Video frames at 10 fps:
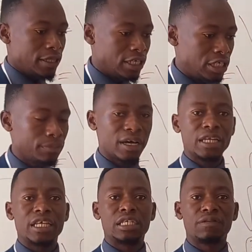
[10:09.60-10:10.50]
The
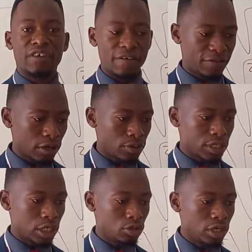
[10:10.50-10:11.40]
demand is
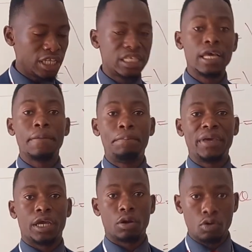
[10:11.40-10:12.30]
5,000 units
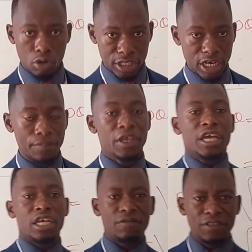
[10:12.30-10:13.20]
per quarter.
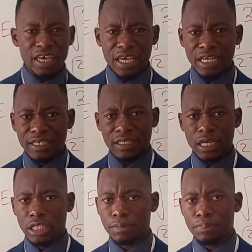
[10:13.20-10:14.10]
If they had
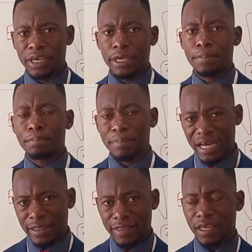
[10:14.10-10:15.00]
said per
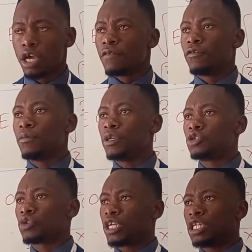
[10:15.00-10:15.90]
month, for me
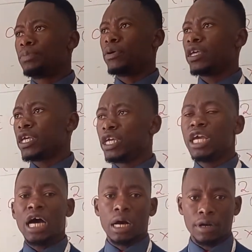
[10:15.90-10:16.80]
to get per
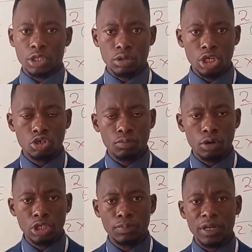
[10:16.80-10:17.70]
year, I was going to
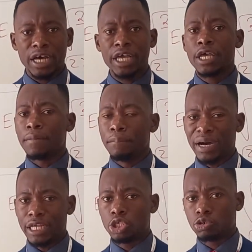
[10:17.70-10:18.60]
multiply
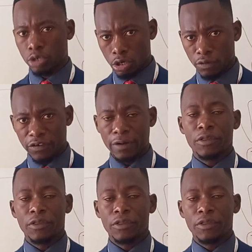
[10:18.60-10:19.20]
by 12.